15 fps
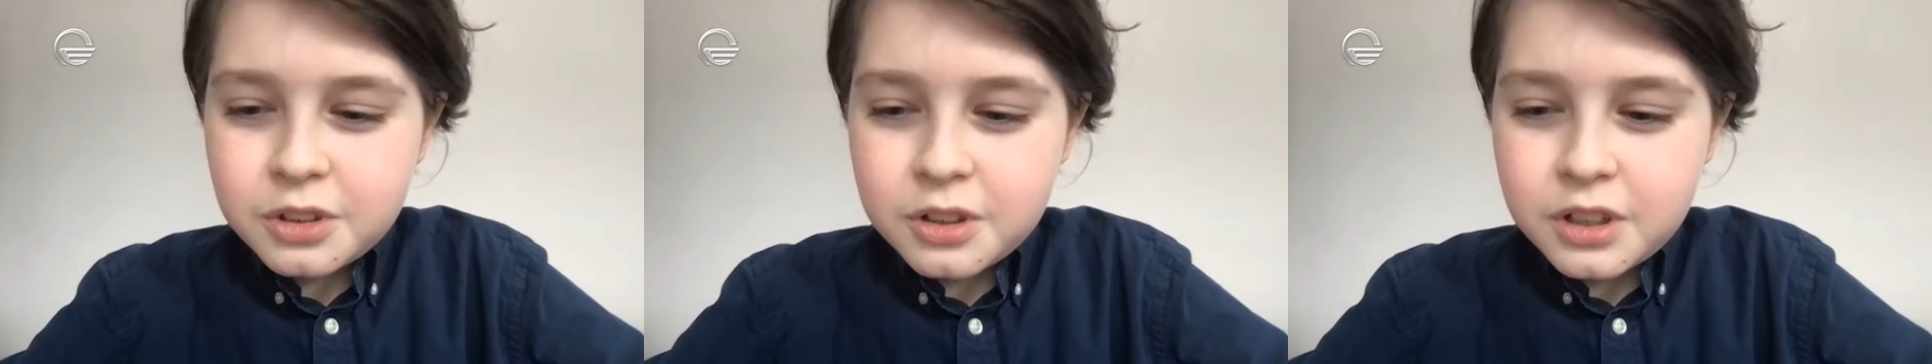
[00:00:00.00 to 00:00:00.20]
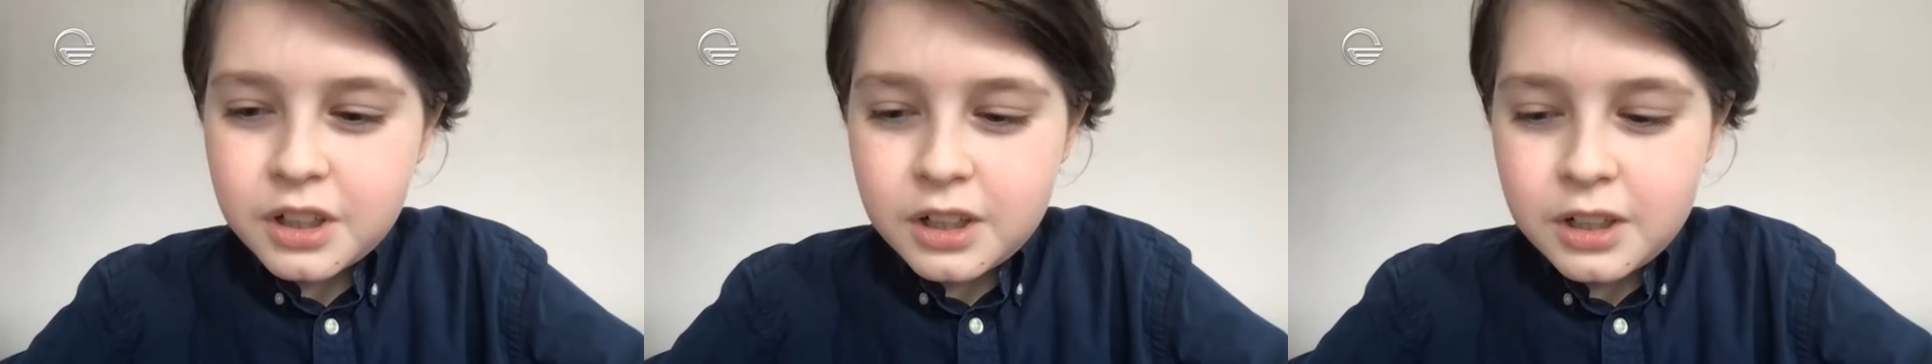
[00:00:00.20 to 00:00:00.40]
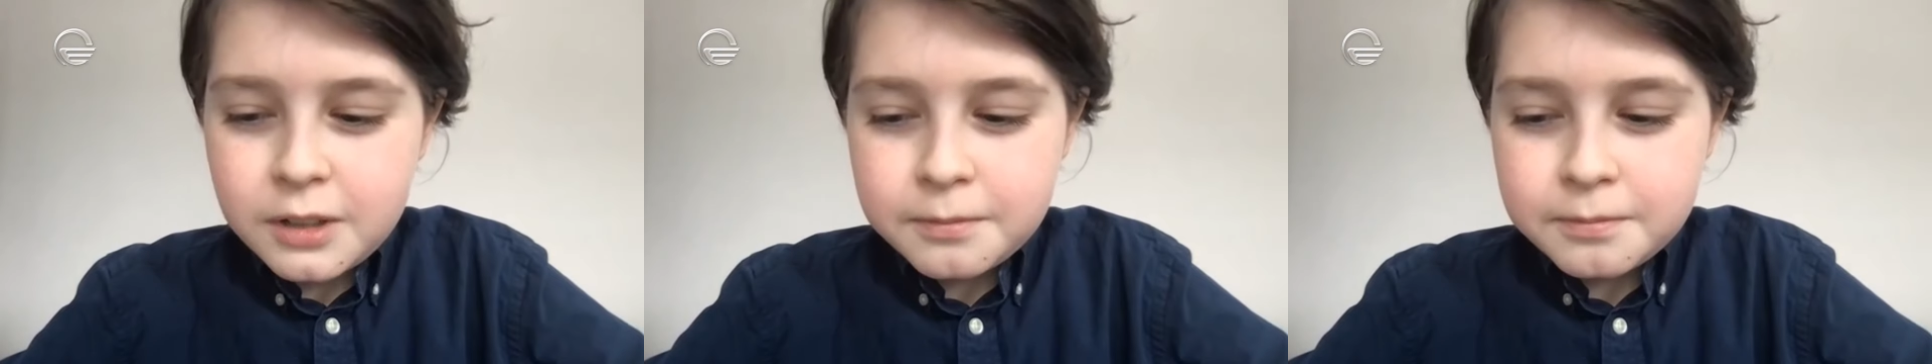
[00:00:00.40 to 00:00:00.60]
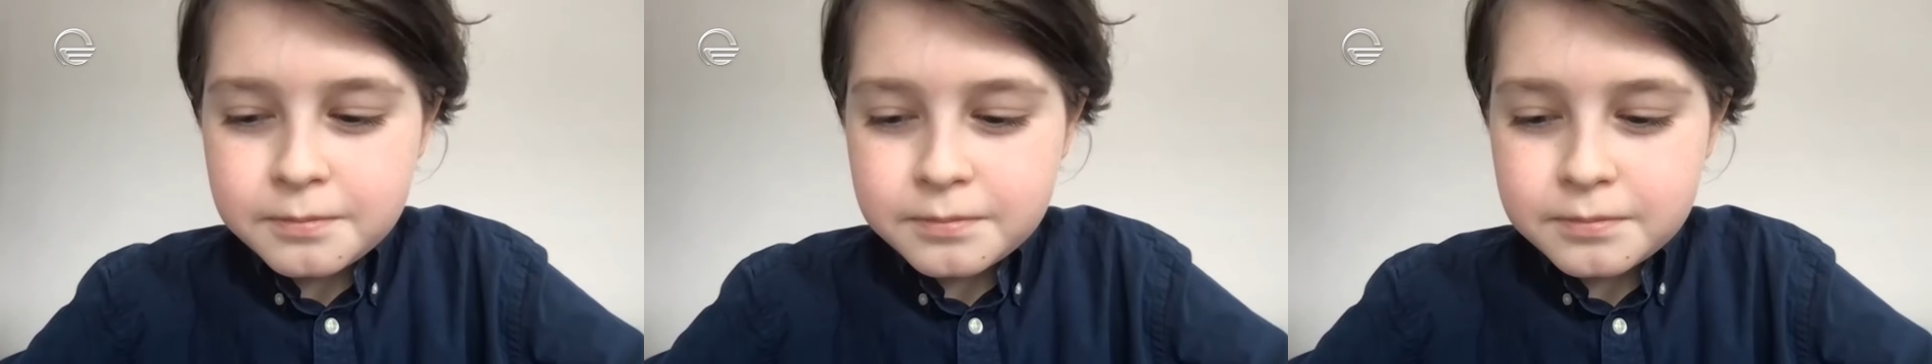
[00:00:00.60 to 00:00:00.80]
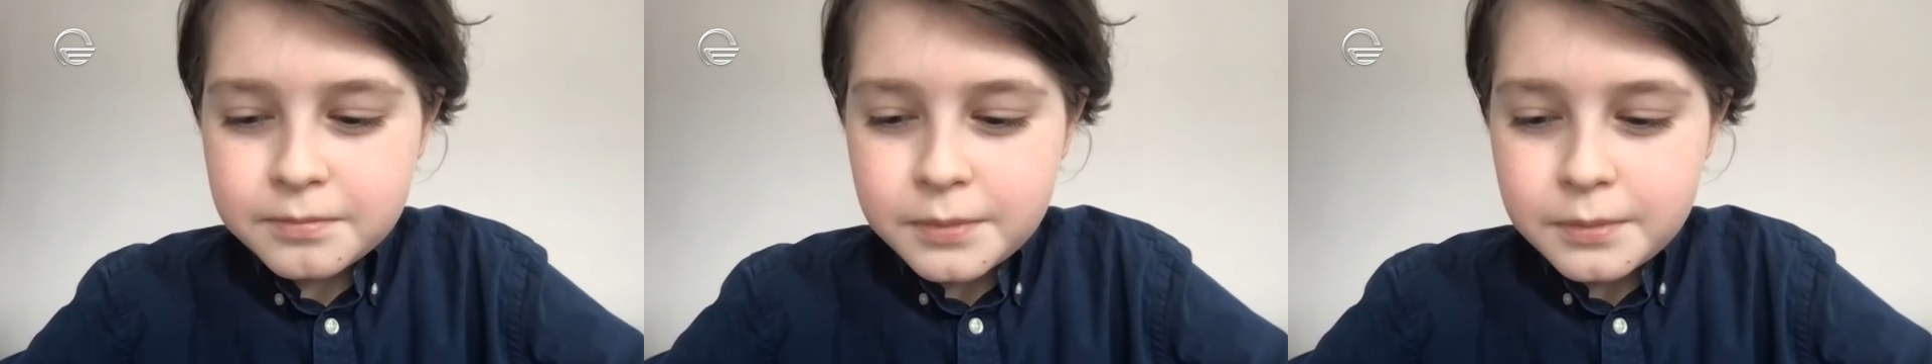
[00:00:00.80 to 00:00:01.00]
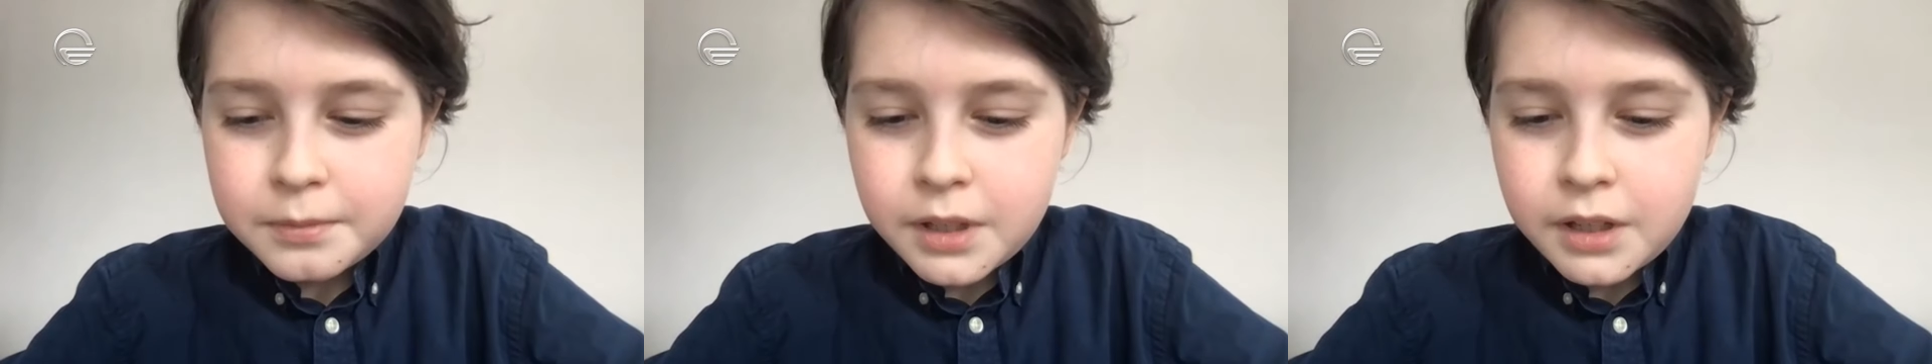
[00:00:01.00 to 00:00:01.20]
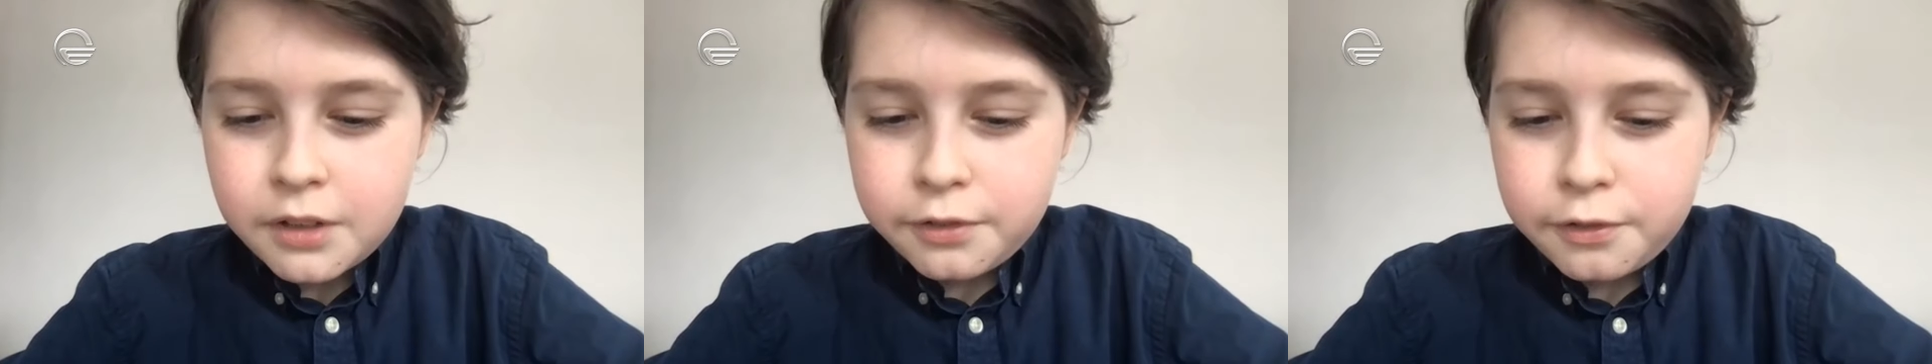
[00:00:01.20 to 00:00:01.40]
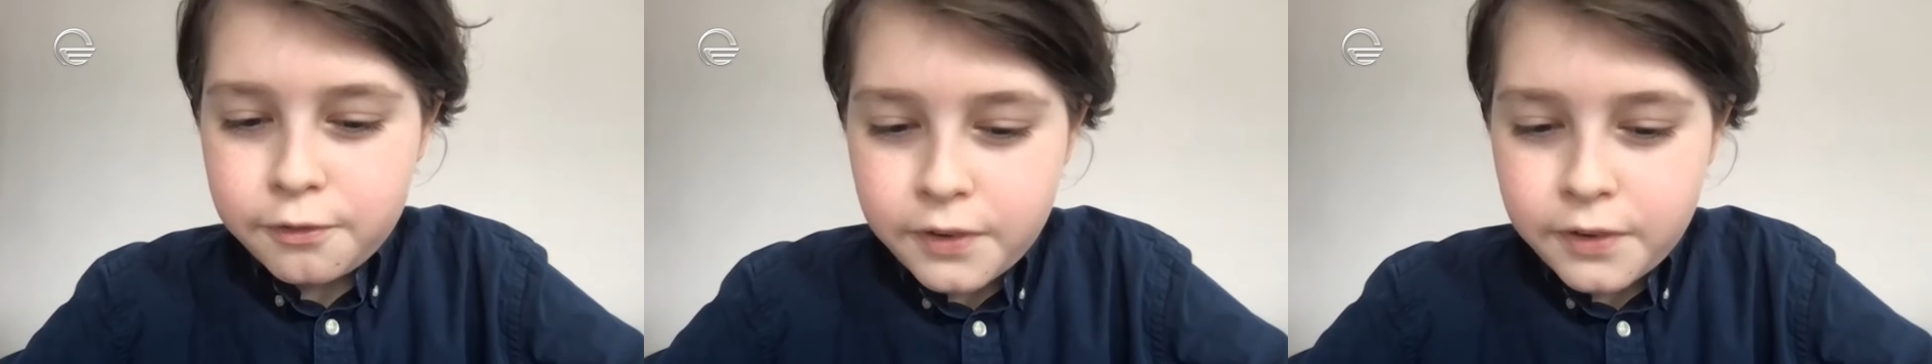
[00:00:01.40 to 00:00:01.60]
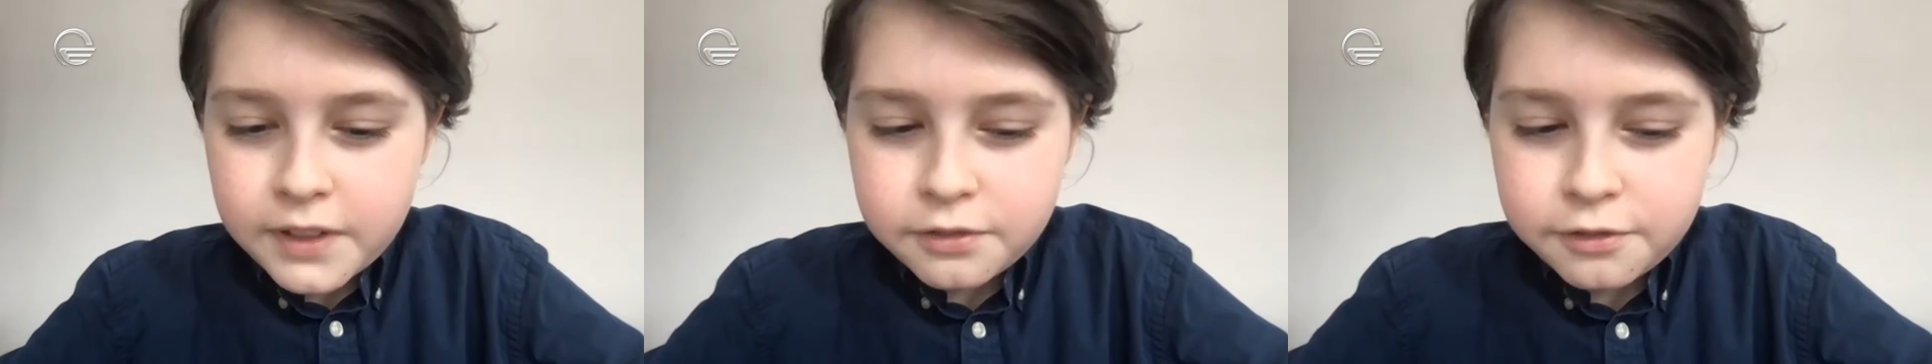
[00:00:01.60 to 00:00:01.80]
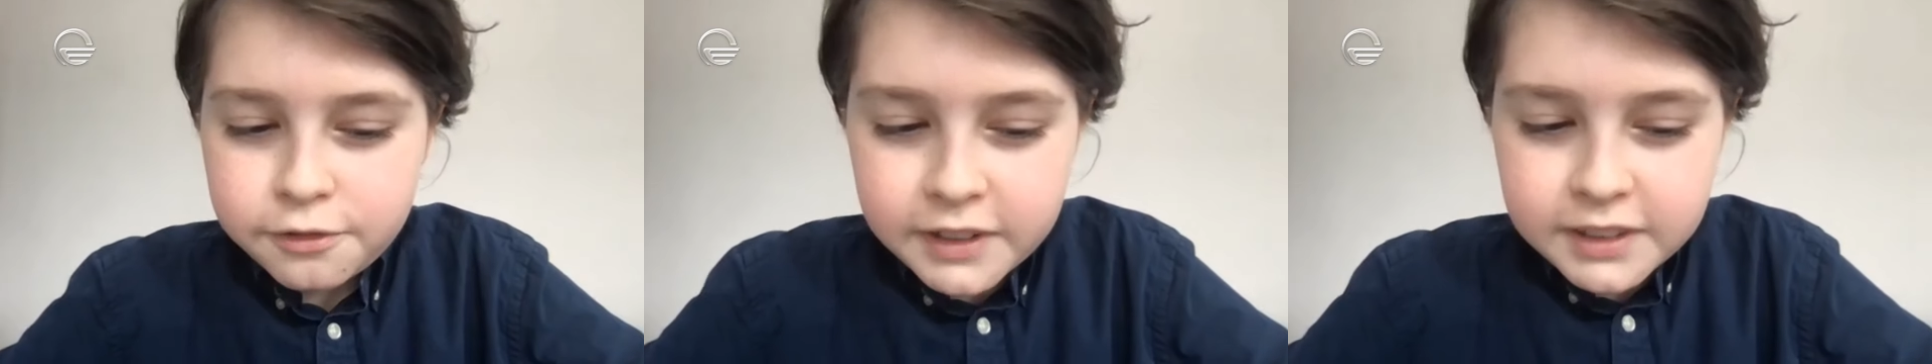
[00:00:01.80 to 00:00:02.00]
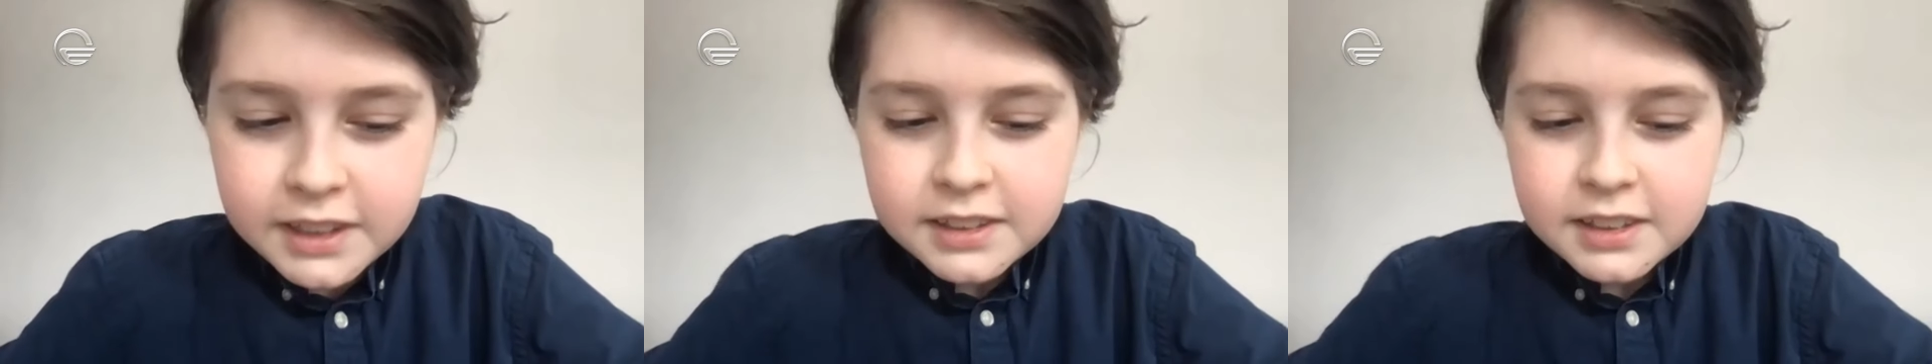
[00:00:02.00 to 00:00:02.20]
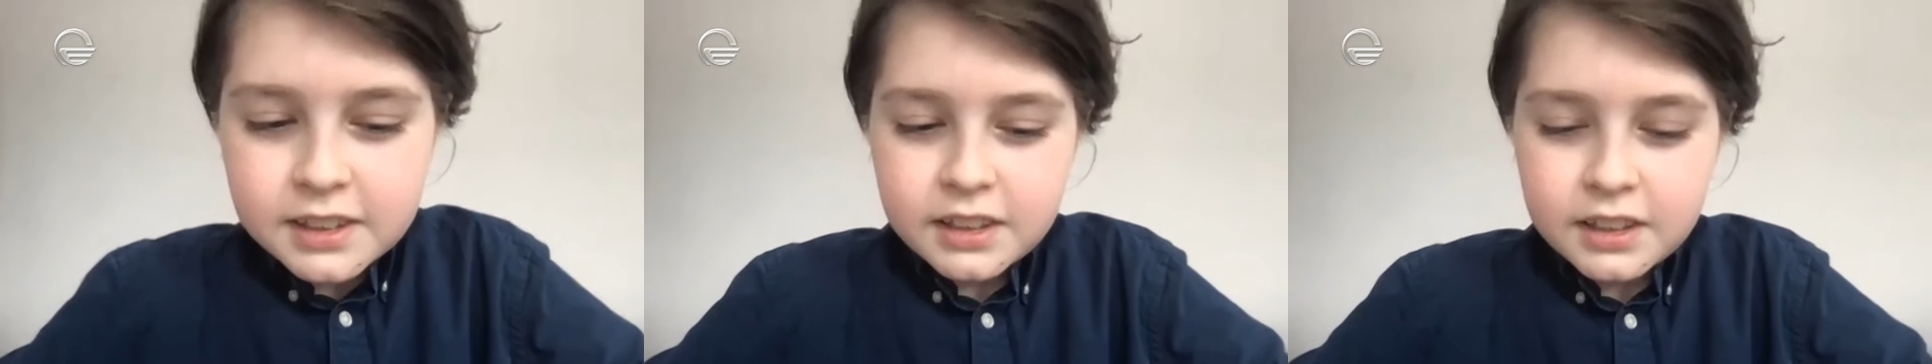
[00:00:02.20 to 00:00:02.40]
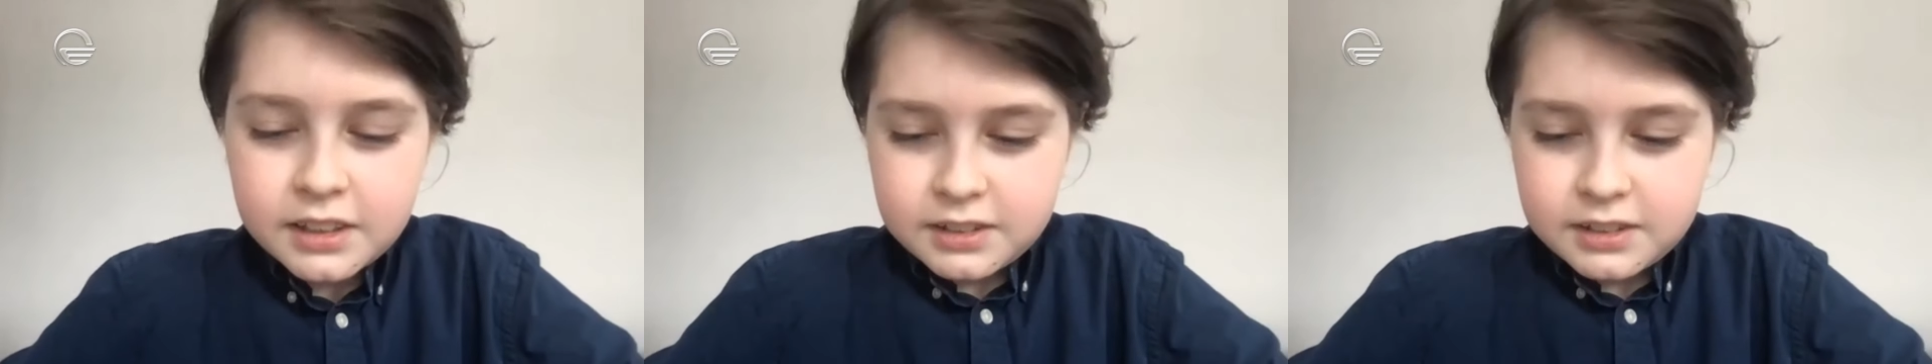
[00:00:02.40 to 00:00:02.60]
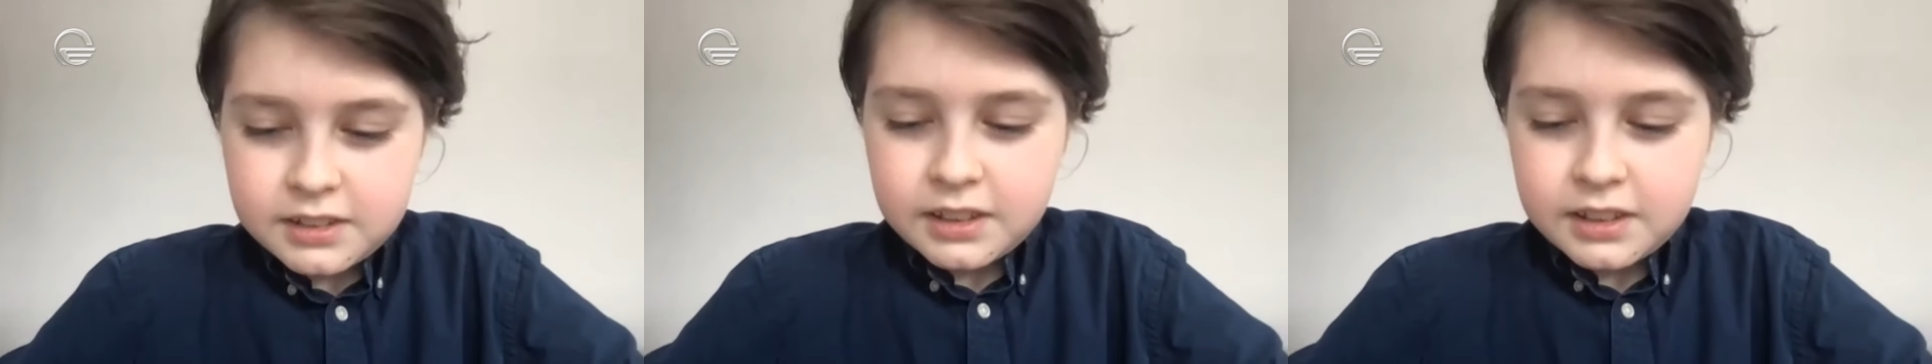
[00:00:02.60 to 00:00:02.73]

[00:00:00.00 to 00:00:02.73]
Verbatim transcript: um, uh, physics is,